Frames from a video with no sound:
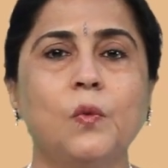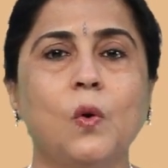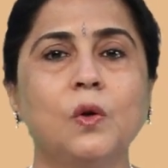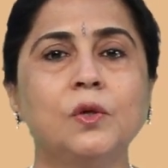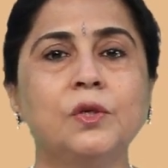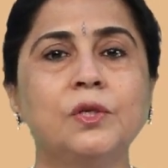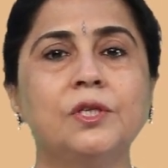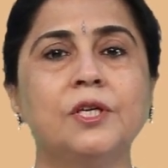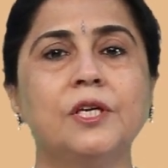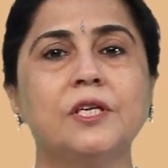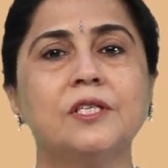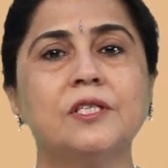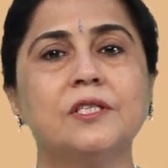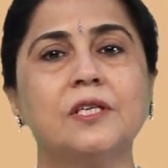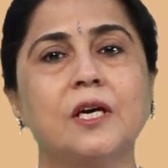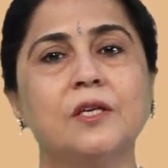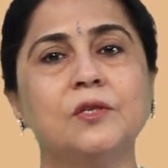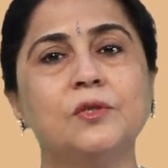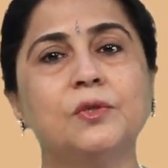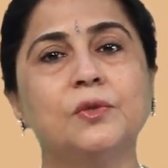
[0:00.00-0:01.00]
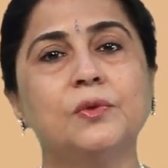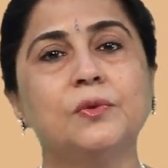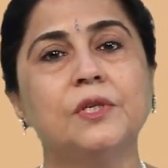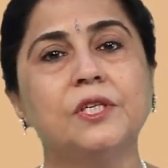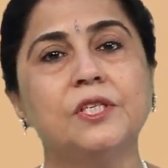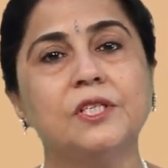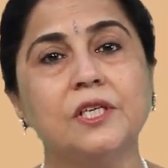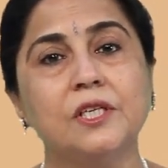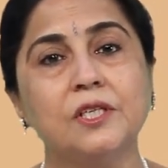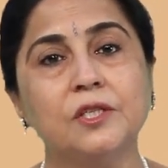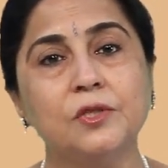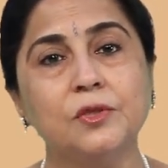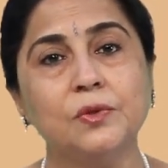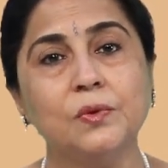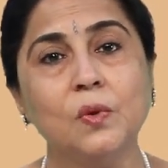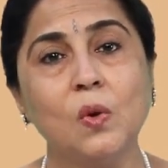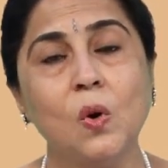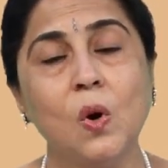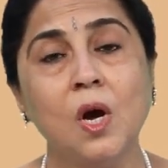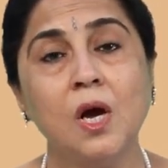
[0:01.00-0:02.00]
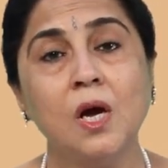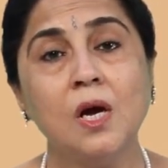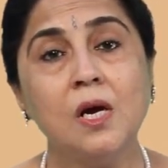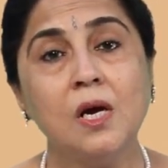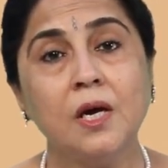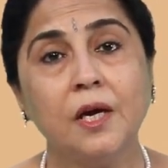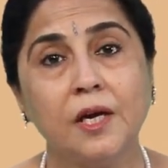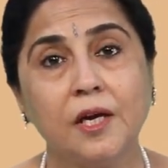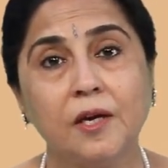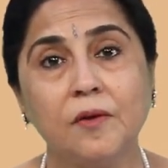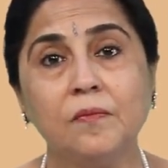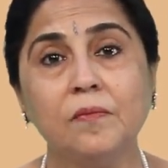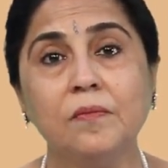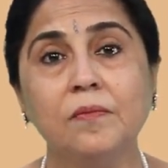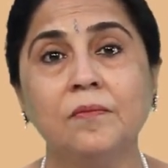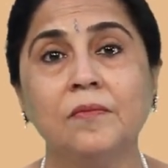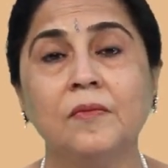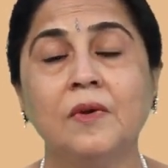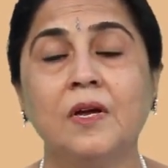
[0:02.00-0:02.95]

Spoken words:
want his son to return to him